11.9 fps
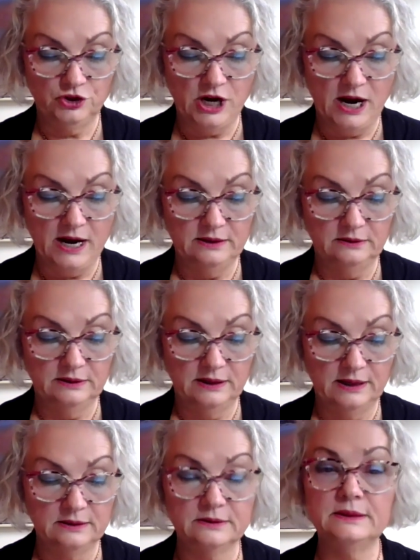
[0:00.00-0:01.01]
Child,
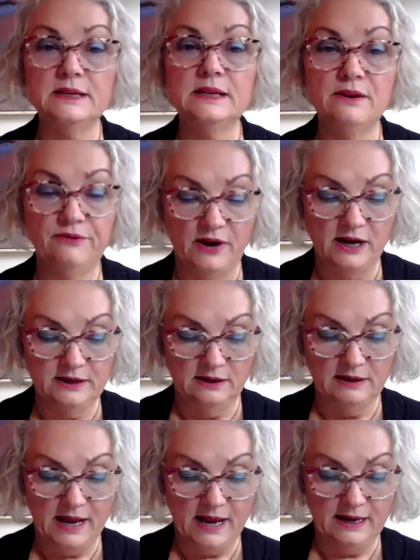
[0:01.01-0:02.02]
the Helsinki
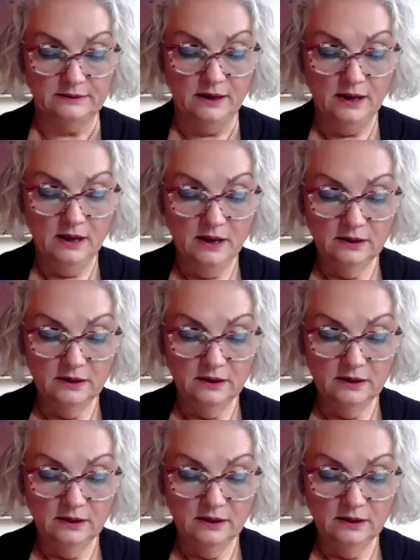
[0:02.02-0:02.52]
Final Act,